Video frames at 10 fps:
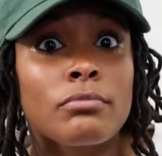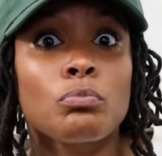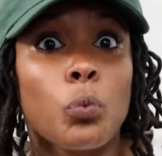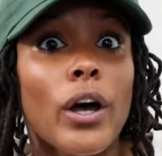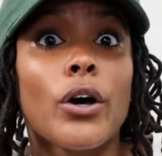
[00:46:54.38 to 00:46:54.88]

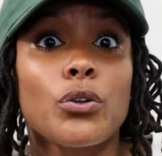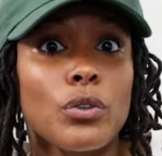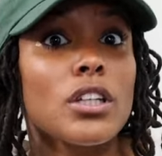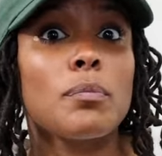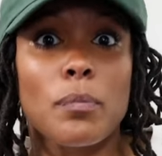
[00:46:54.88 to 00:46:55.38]
Well, you
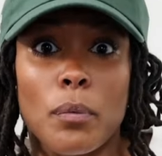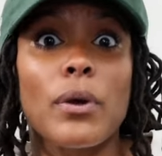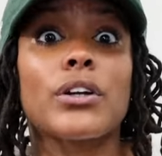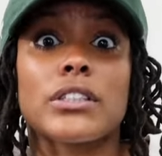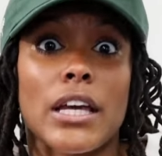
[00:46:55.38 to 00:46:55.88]
need to be
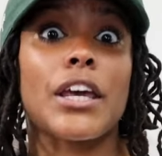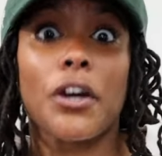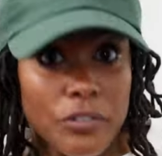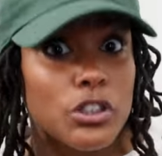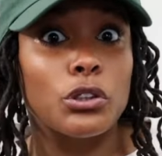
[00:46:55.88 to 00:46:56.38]
prepared to take
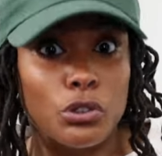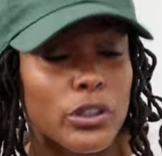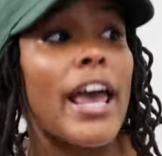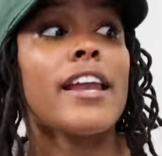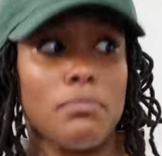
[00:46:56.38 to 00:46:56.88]
care of children and